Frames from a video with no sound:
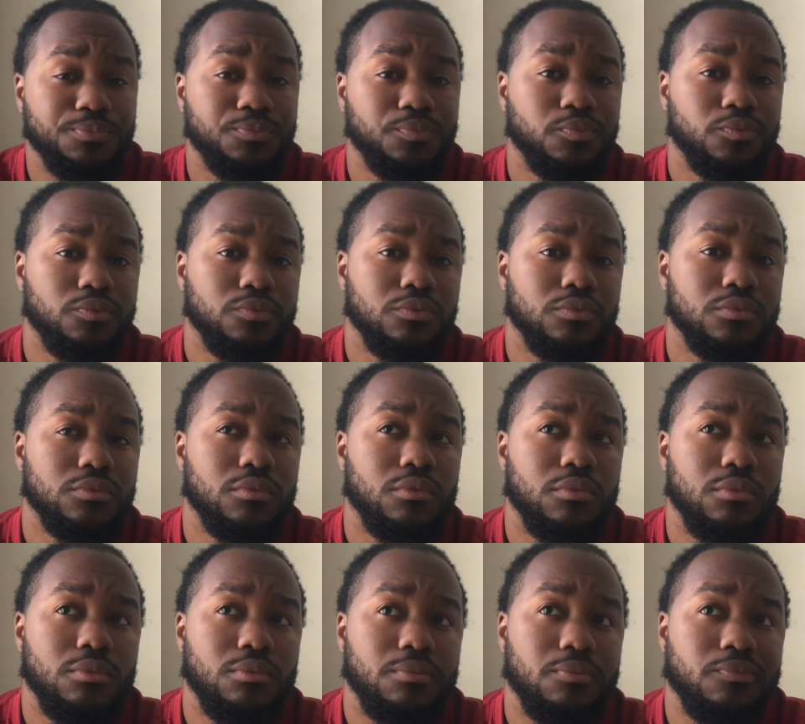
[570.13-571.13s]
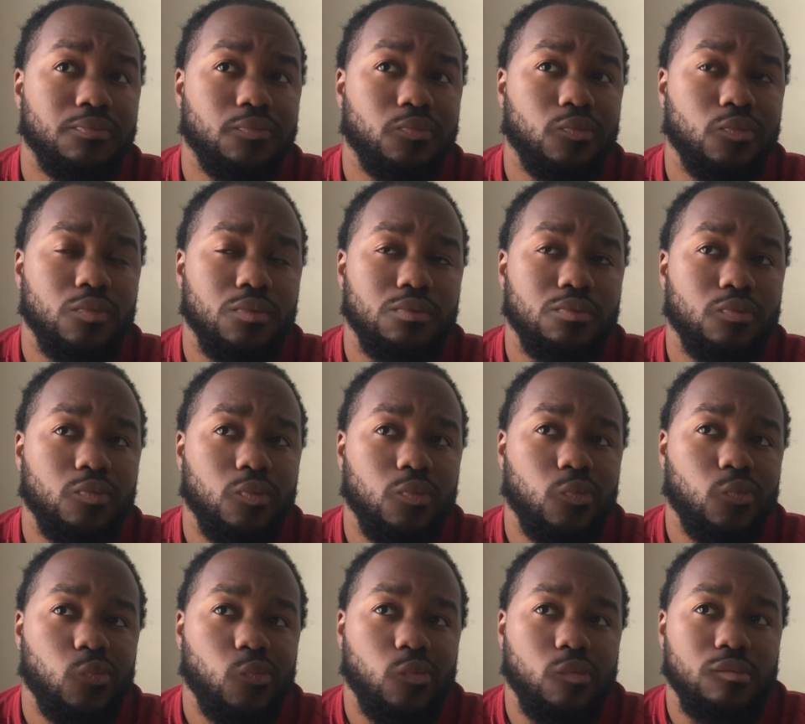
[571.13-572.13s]
No specific place I would
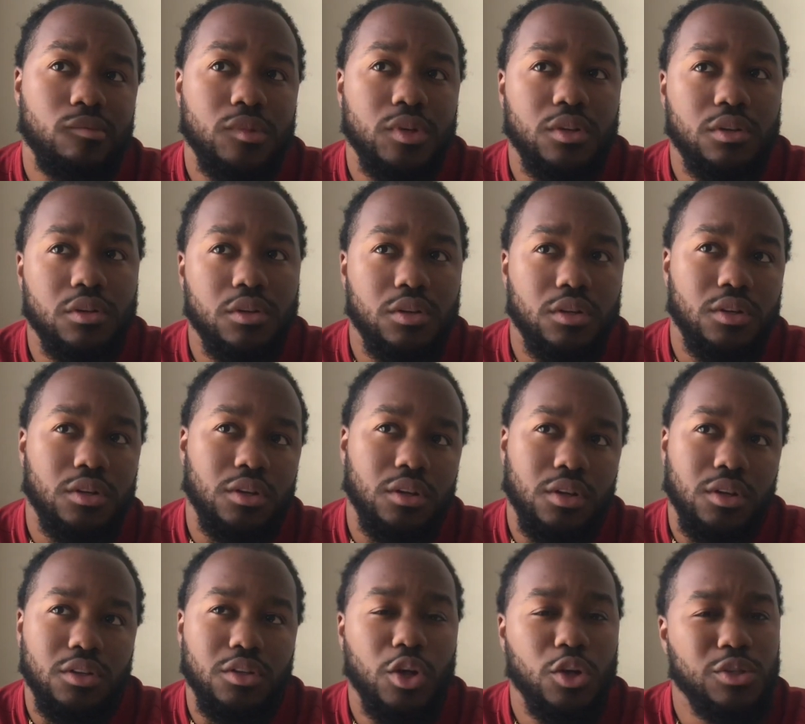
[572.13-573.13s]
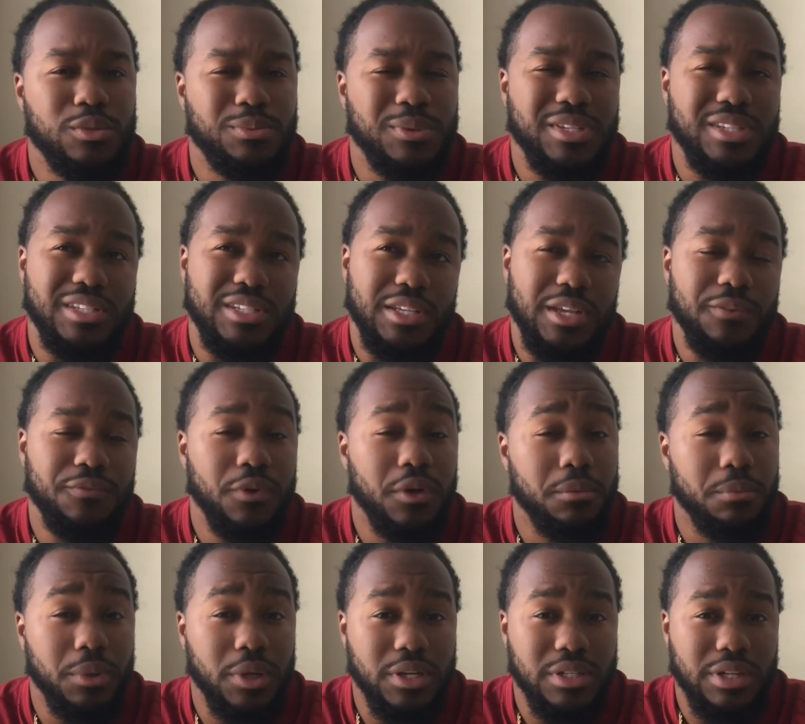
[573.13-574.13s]
say where the home and family
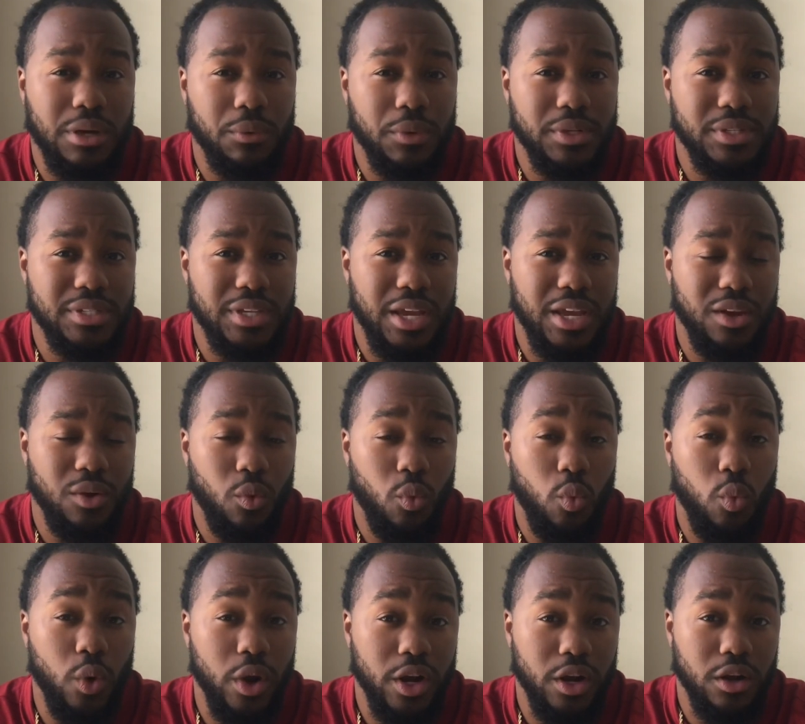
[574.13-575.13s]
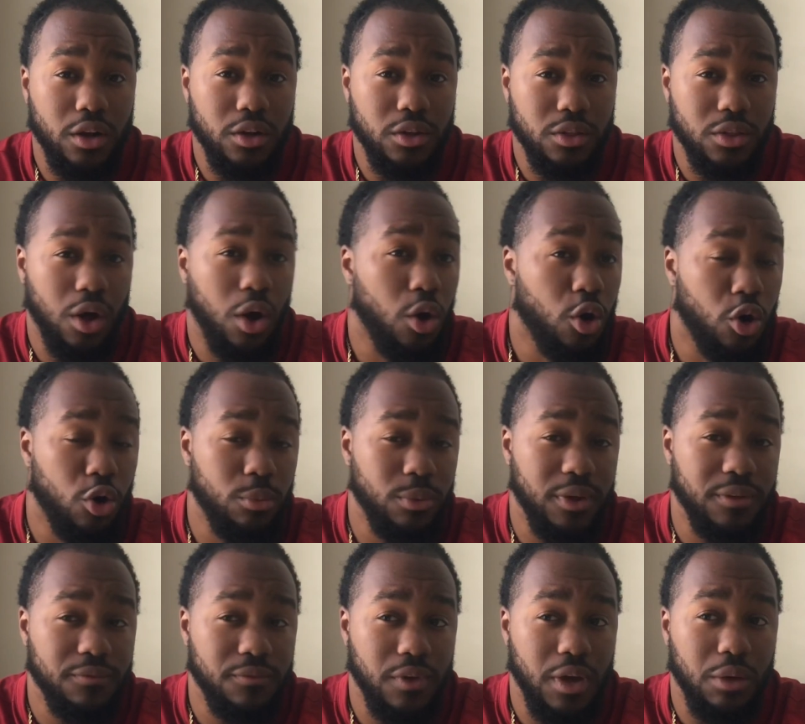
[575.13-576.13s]
would be, but I would
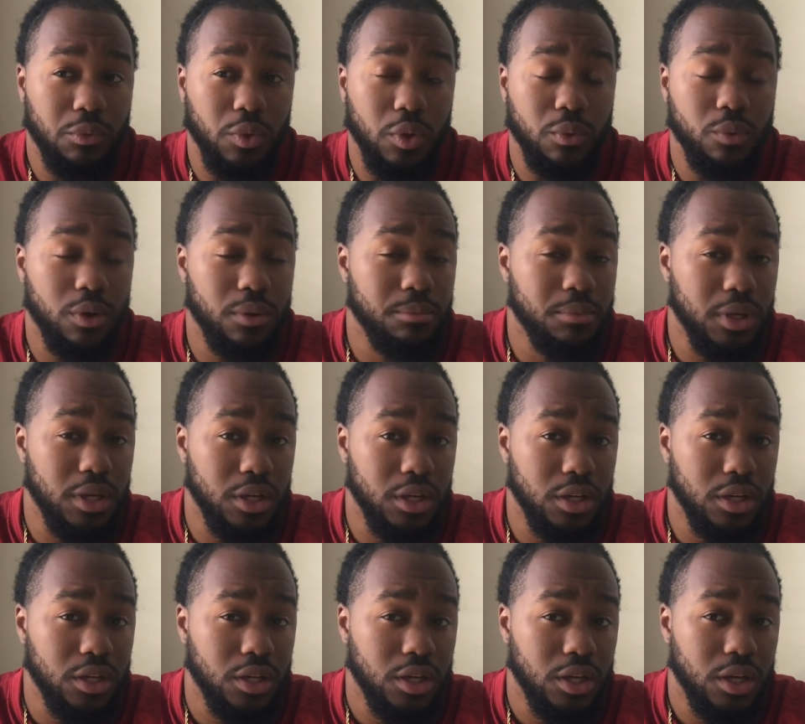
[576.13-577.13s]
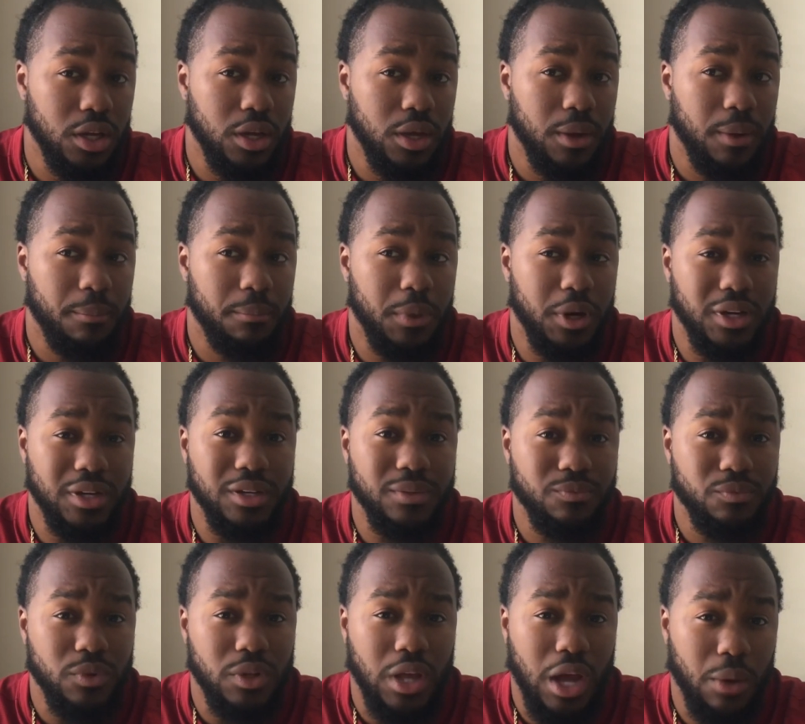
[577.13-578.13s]
say have a
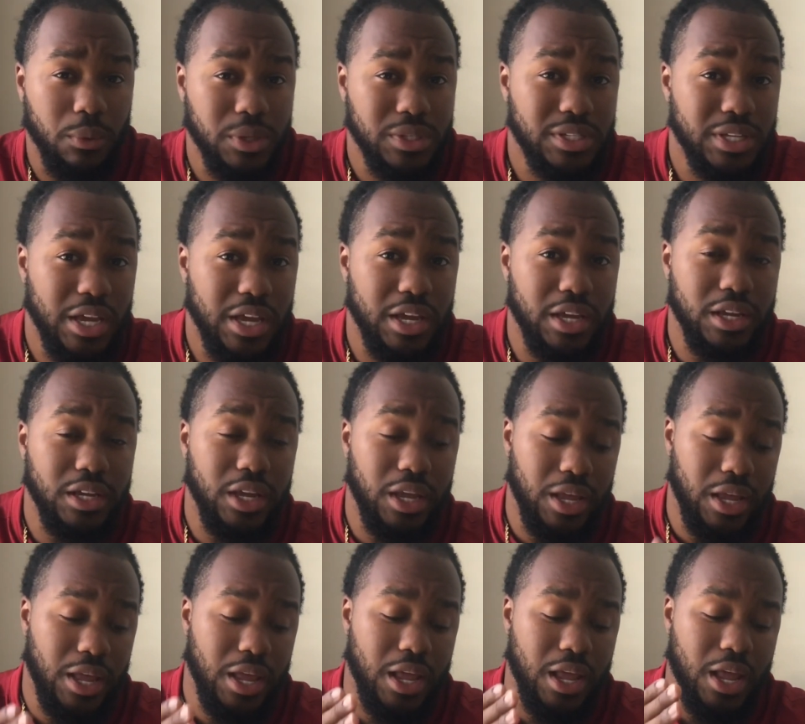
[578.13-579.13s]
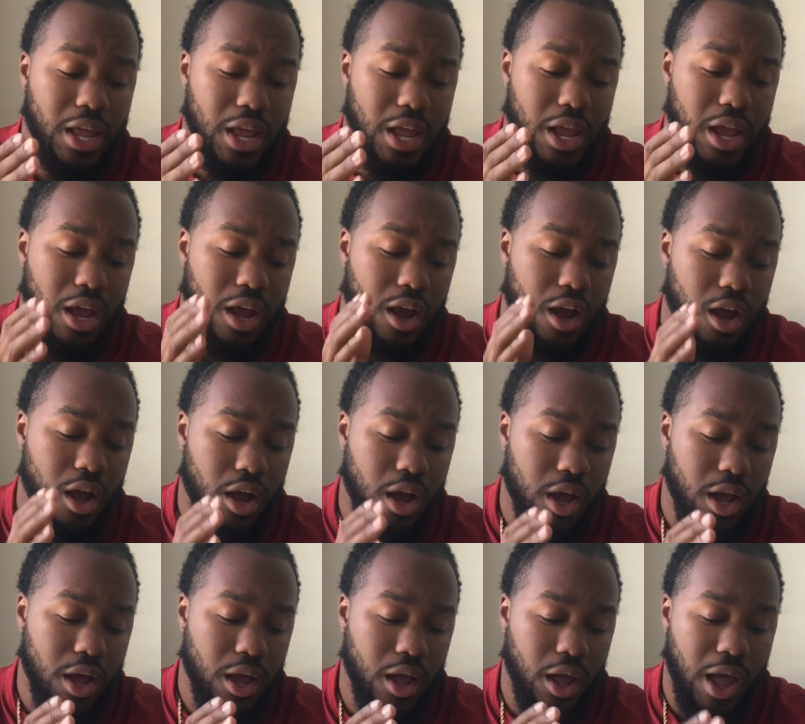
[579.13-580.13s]
home, be a homeowner in 5 years,
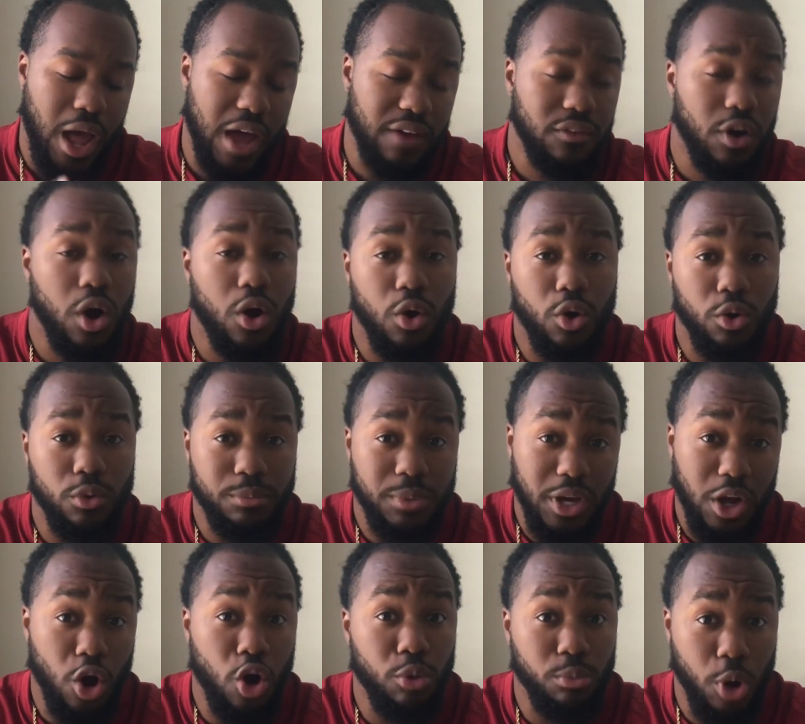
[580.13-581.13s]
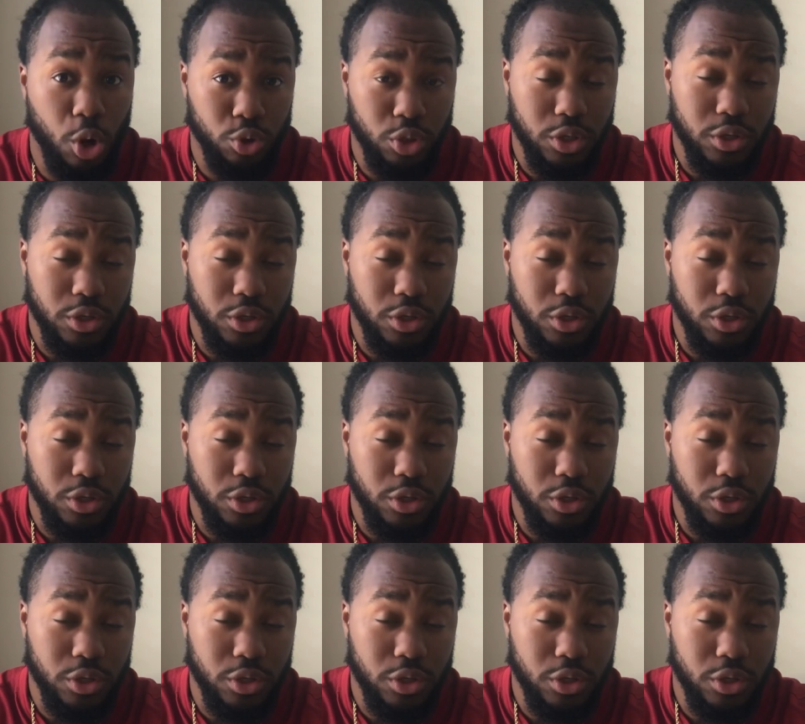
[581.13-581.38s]
have a family,